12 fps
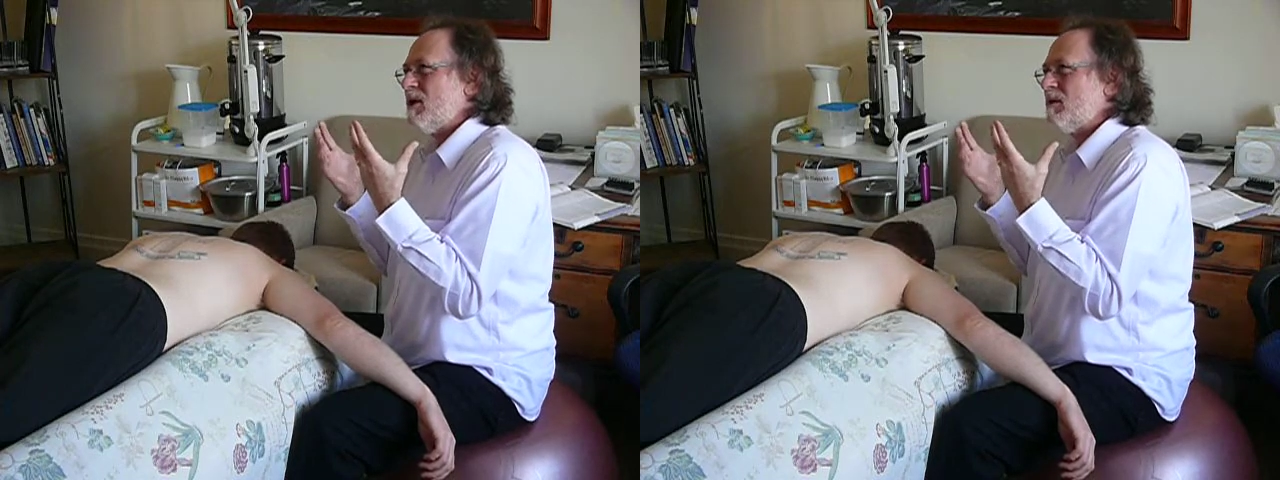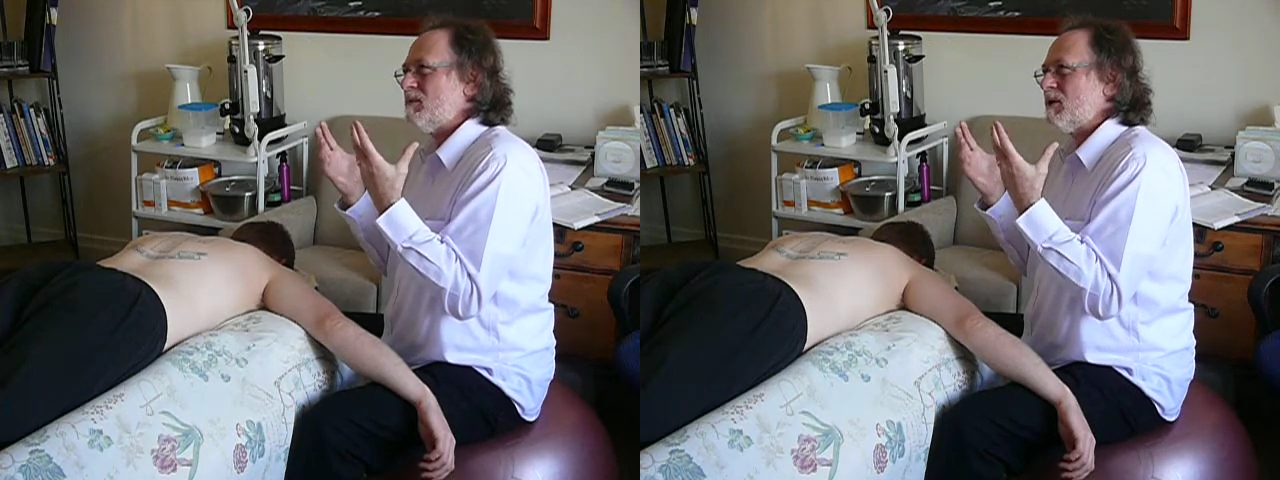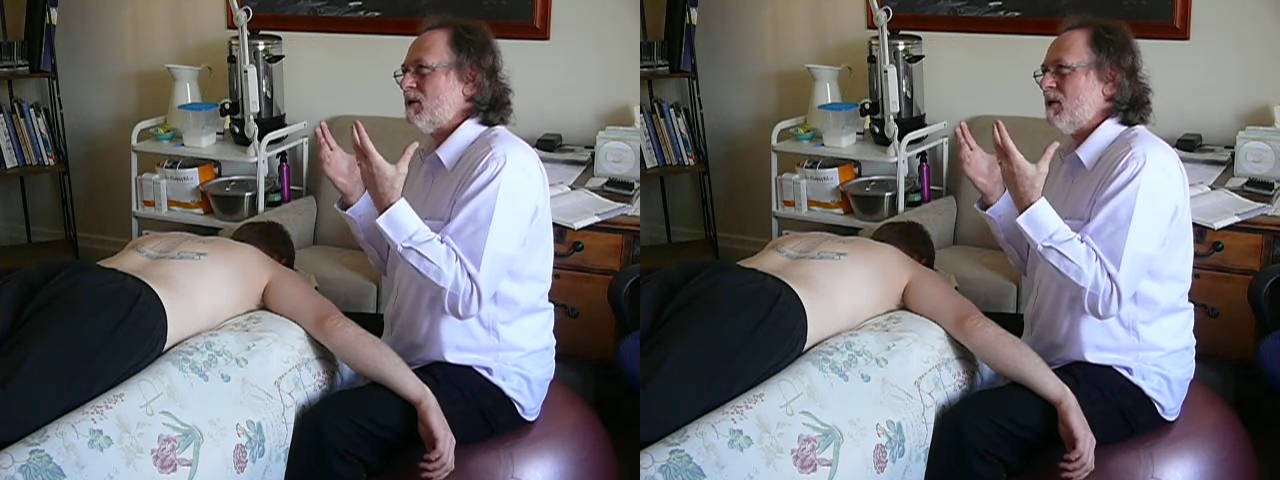
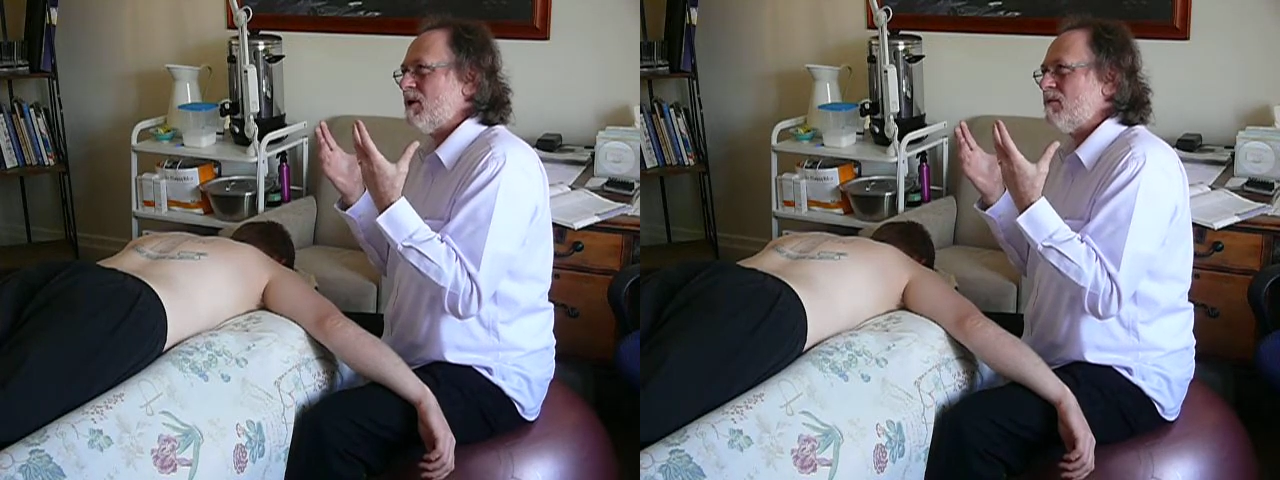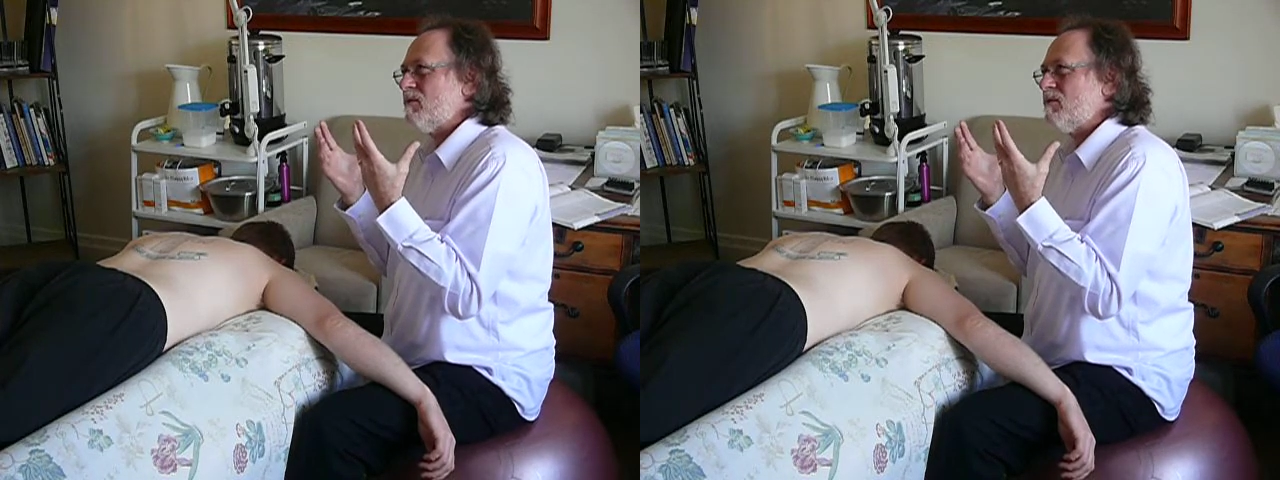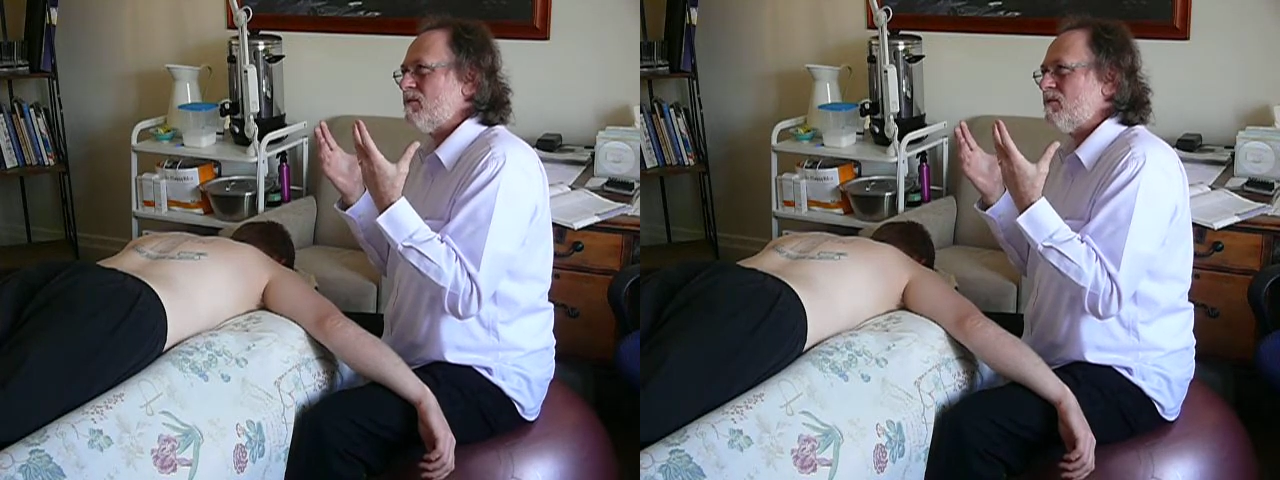time to kind
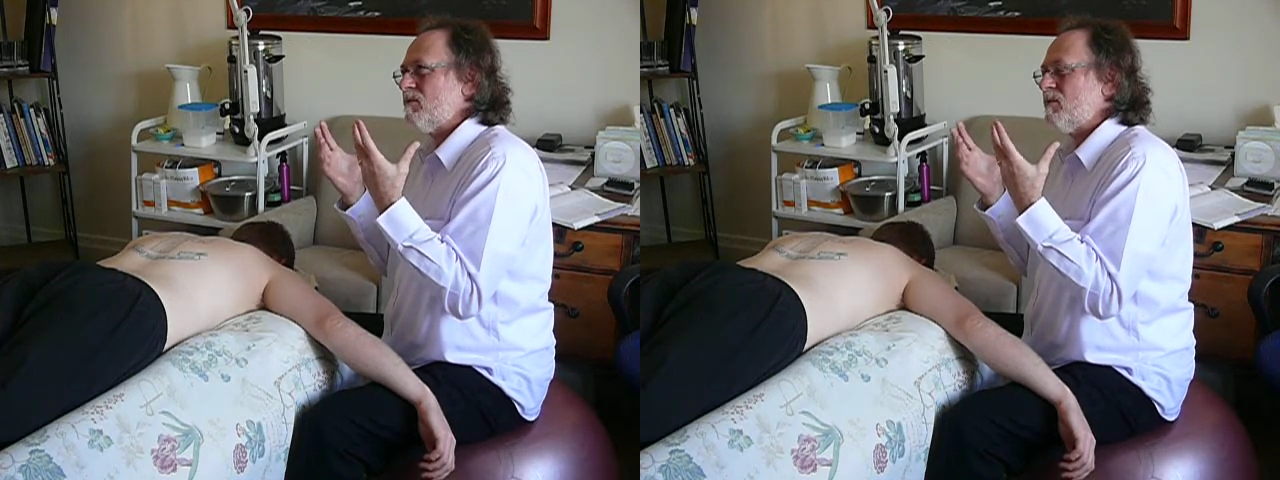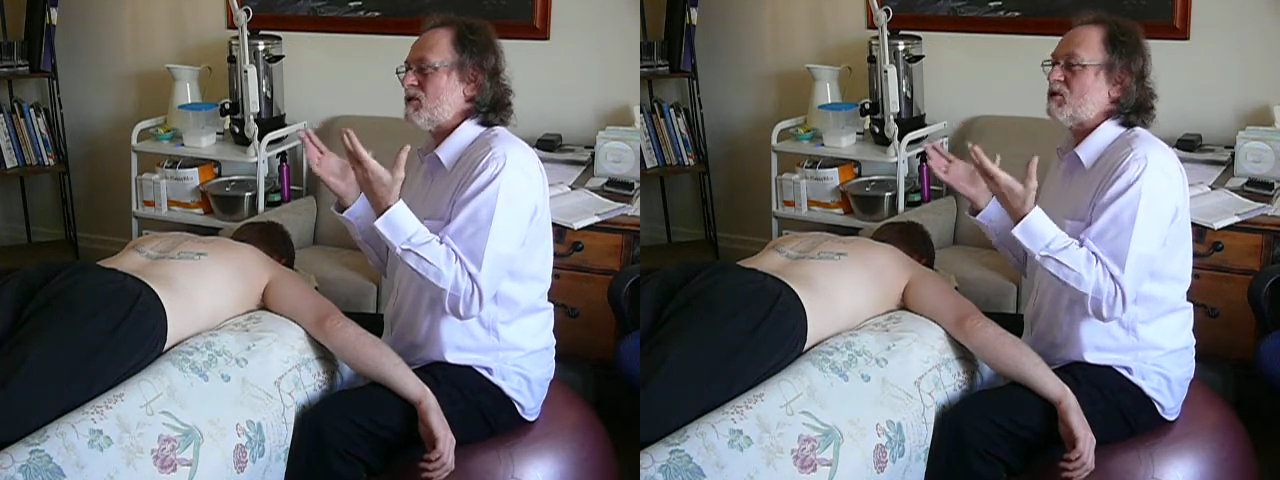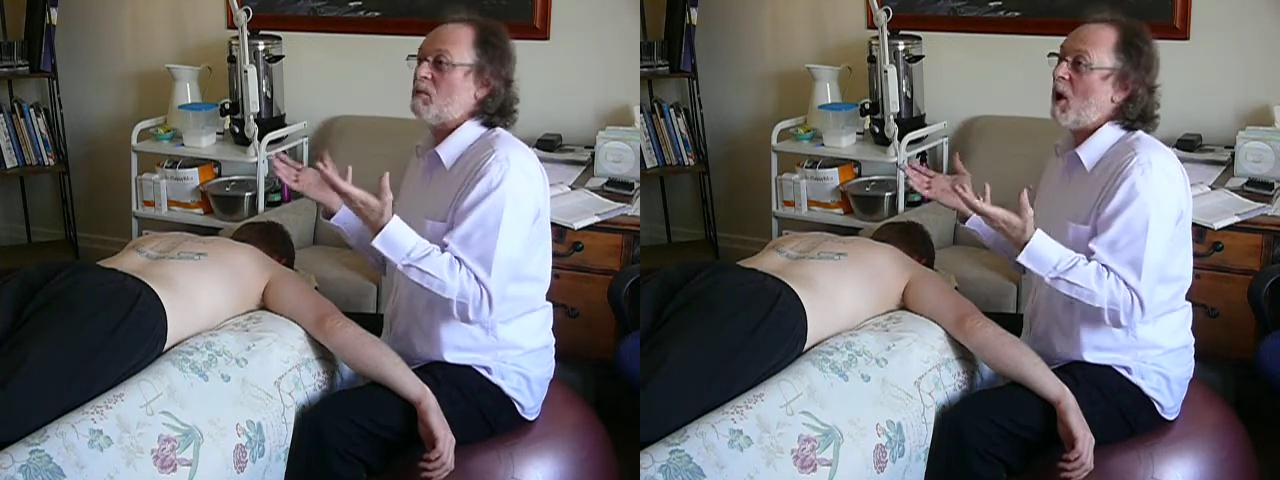of
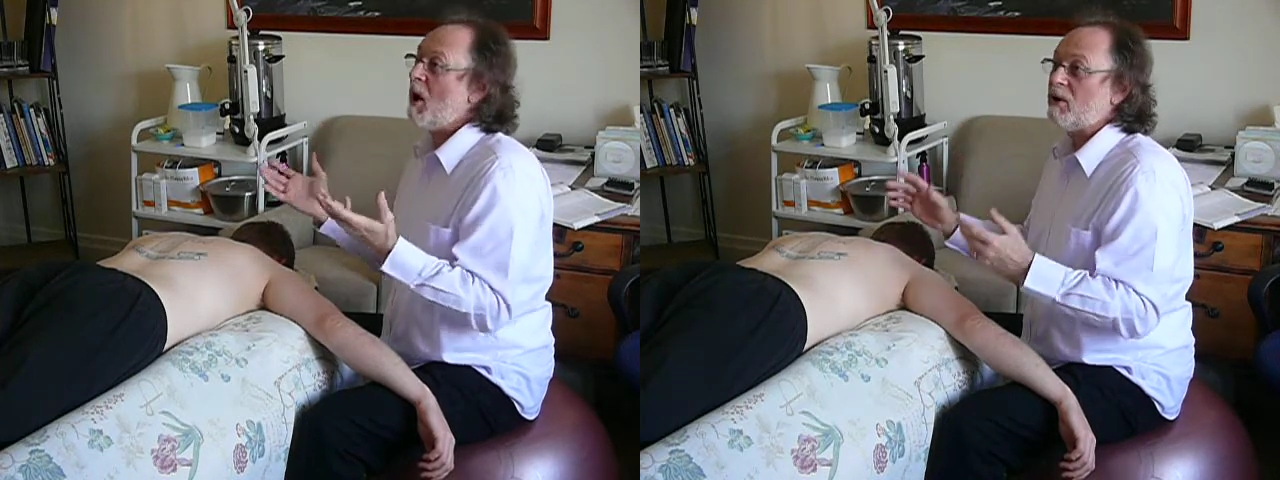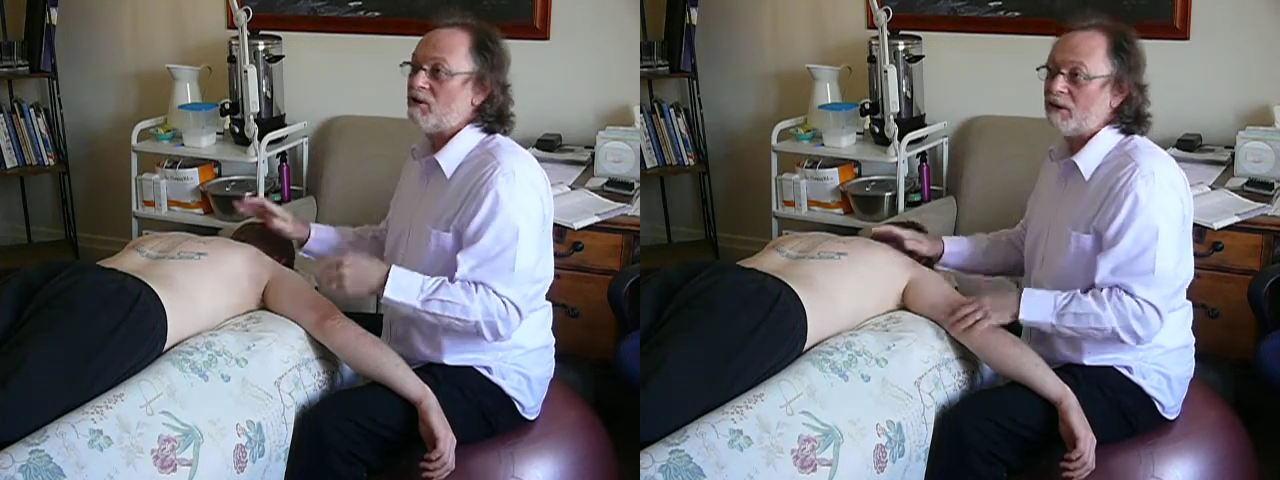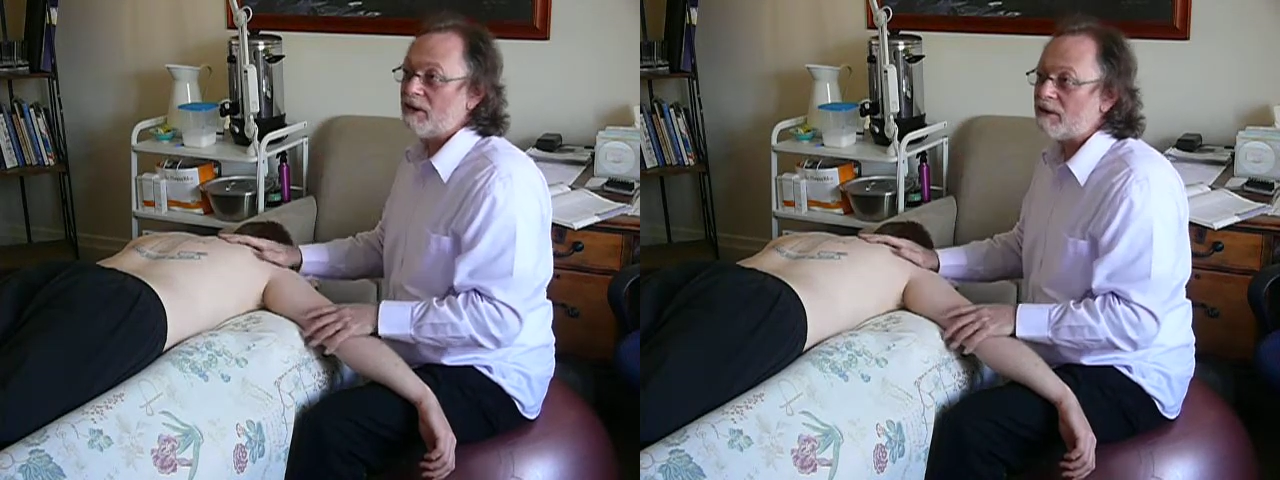
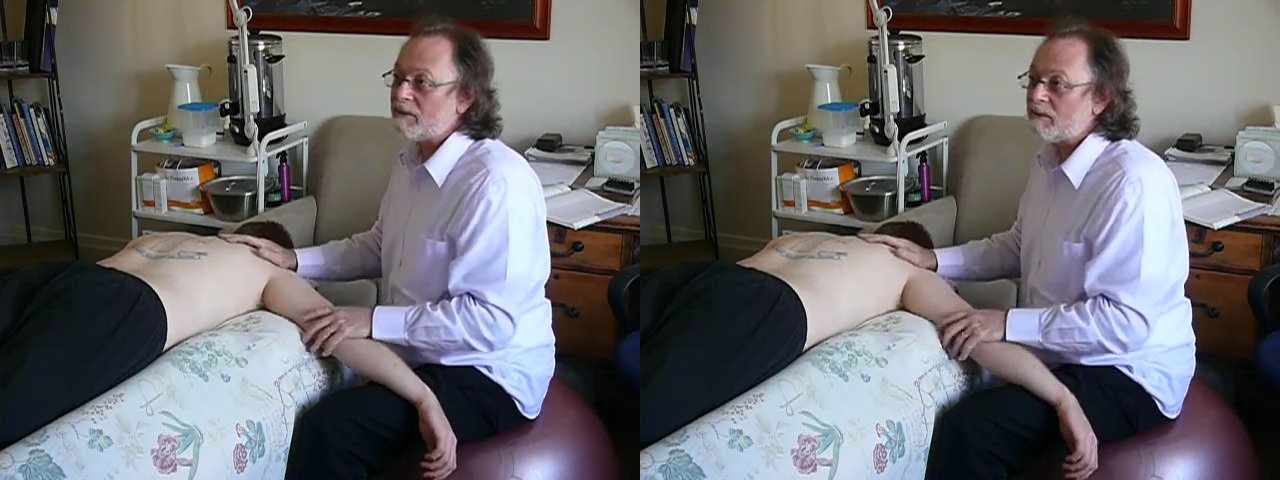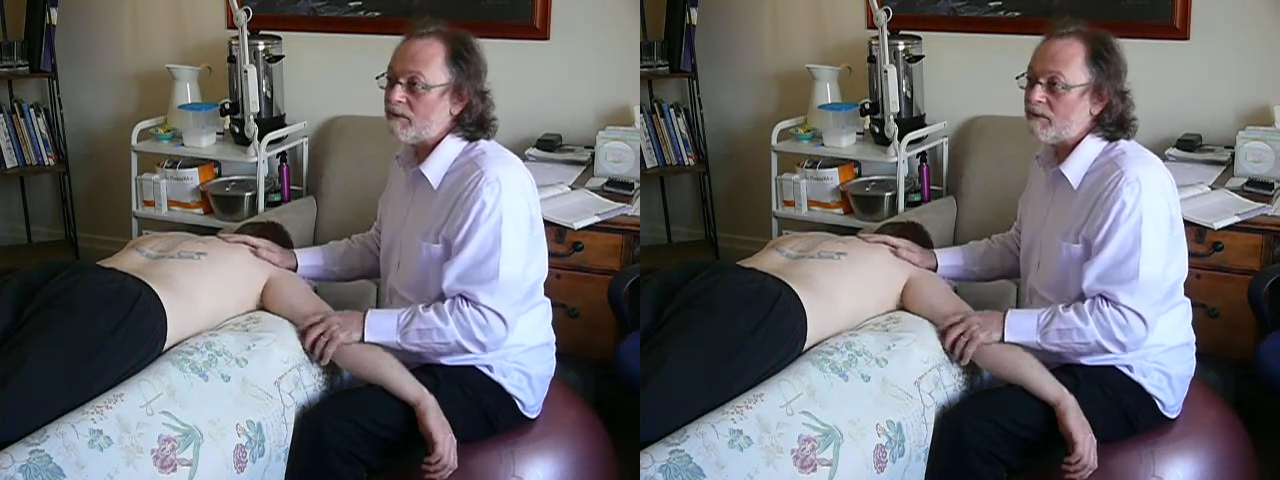respond, really.